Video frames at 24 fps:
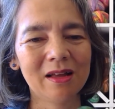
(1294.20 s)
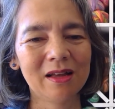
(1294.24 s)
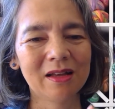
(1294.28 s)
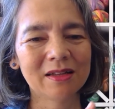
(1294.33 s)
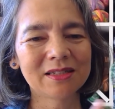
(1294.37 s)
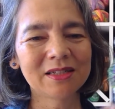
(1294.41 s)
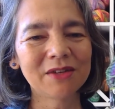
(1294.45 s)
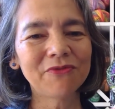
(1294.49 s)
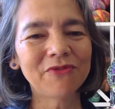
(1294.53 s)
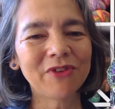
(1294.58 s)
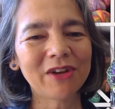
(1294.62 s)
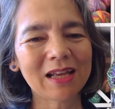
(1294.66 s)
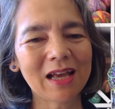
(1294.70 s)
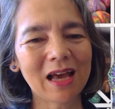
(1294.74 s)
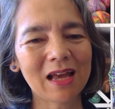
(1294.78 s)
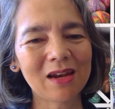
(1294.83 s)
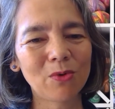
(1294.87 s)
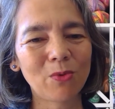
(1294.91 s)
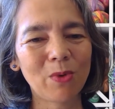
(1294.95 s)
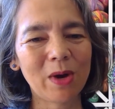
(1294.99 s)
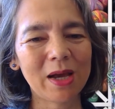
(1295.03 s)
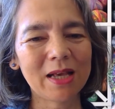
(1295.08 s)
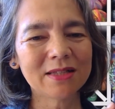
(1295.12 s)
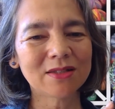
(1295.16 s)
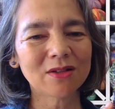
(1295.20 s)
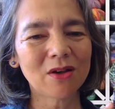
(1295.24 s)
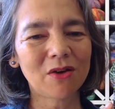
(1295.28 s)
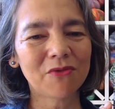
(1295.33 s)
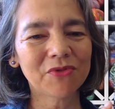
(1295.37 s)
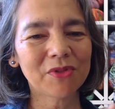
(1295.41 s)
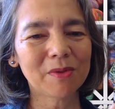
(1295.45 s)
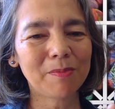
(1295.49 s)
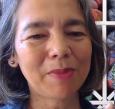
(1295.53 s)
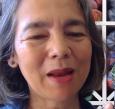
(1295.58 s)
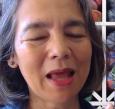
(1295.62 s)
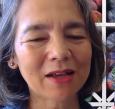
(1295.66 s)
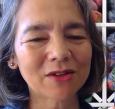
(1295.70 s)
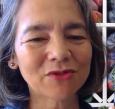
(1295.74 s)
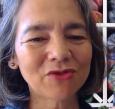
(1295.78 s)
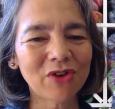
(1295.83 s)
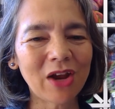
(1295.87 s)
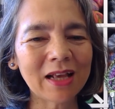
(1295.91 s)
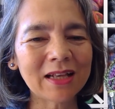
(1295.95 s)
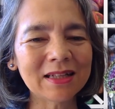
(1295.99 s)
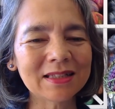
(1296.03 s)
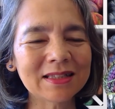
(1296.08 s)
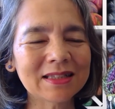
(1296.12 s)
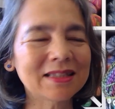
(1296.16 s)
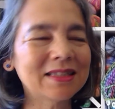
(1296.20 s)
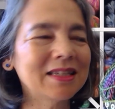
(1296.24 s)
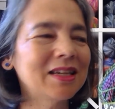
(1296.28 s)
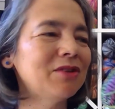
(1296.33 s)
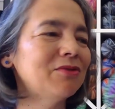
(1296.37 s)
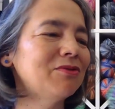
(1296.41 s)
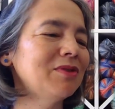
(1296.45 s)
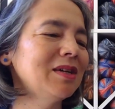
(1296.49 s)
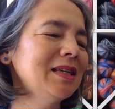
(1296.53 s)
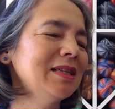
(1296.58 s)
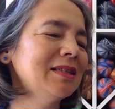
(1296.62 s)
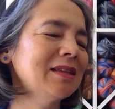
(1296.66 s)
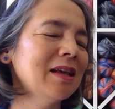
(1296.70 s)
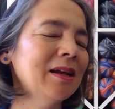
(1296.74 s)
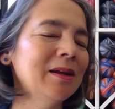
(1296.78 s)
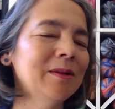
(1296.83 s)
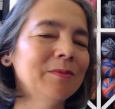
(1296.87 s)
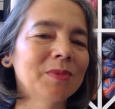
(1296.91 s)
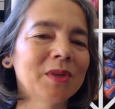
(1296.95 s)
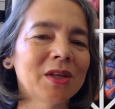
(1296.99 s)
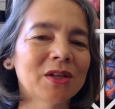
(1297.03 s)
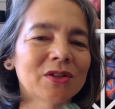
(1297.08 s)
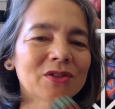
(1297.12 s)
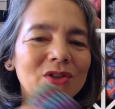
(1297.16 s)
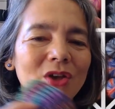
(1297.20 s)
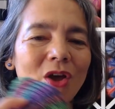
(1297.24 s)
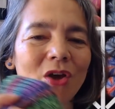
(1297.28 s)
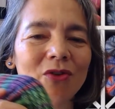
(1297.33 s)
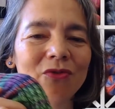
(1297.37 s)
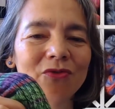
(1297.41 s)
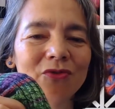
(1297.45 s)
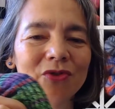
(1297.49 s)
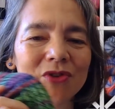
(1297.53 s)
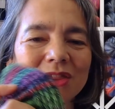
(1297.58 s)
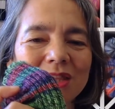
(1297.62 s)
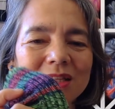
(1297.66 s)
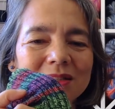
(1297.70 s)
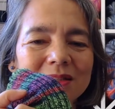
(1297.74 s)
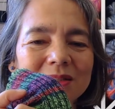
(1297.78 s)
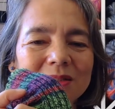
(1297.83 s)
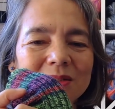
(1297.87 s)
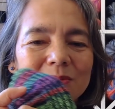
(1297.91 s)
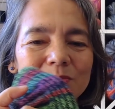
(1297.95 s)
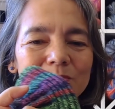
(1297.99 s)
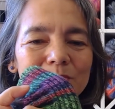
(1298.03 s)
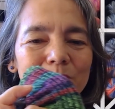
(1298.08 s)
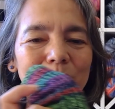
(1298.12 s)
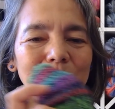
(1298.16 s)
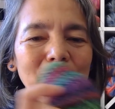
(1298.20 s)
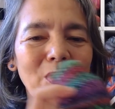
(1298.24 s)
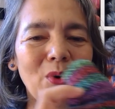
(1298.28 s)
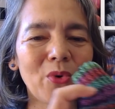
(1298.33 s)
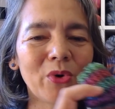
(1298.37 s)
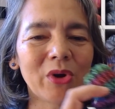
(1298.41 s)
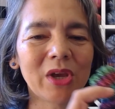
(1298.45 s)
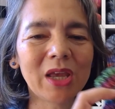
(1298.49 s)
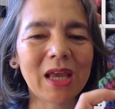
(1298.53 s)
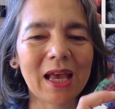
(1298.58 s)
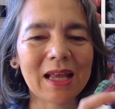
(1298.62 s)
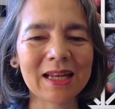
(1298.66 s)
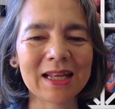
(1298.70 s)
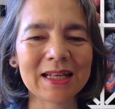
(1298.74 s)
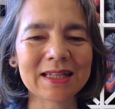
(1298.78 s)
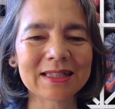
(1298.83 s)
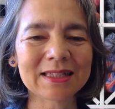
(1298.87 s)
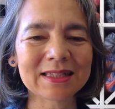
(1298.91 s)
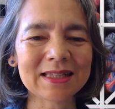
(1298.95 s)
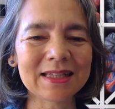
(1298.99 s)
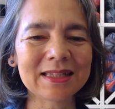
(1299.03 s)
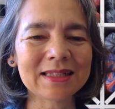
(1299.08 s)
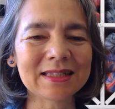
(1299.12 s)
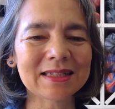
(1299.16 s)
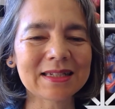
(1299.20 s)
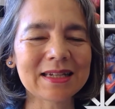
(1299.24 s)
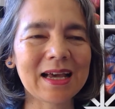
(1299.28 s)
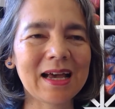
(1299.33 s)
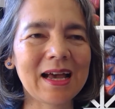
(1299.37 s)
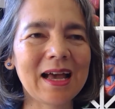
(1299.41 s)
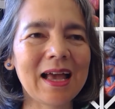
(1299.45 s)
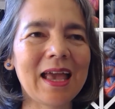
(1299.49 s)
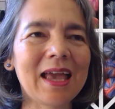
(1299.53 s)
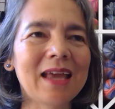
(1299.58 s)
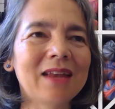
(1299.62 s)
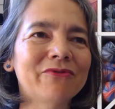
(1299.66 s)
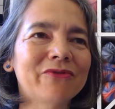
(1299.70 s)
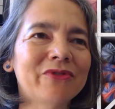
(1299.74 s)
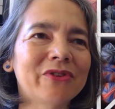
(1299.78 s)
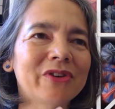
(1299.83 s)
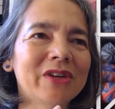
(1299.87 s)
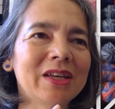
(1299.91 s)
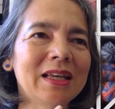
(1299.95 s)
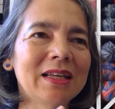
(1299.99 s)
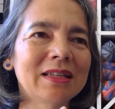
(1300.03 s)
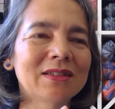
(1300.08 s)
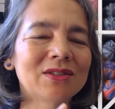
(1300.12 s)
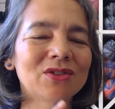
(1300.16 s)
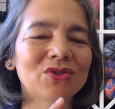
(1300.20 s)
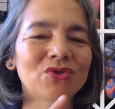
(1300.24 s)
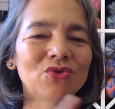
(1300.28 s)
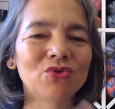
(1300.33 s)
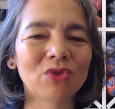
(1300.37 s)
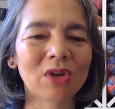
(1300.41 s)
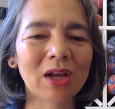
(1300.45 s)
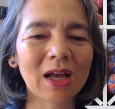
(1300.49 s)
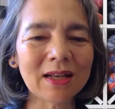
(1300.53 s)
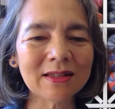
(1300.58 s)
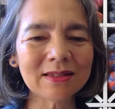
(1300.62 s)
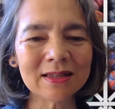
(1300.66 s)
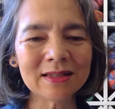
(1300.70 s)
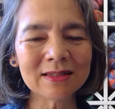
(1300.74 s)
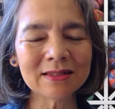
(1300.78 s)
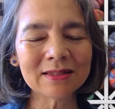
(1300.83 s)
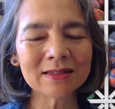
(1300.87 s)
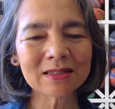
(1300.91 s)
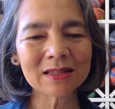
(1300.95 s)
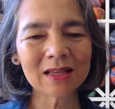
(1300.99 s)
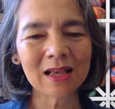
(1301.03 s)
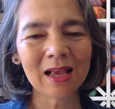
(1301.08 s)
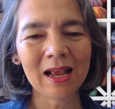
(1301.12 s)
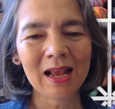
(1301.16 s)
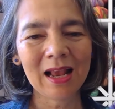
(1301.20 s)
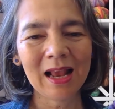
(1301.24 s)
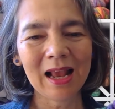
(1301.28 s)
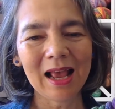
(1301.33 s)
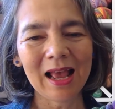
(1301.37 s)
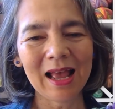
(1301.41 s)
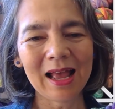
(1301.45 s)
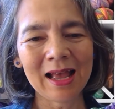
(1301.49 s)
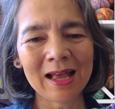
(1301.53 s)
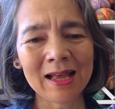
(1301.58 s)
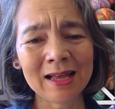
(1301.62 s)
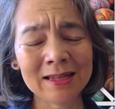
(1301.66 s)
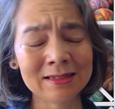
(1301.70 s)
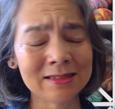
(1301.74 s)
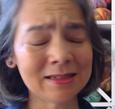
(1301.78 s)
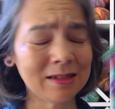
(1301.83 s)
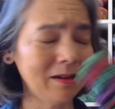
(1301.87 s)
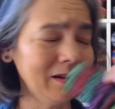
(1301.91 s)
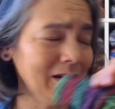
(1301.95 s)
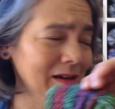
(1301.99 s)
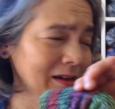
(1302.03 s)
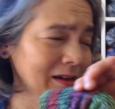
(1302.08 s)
different colorways of the Black Dragon series. So for this boy and his sister, and for his 2 cousins, and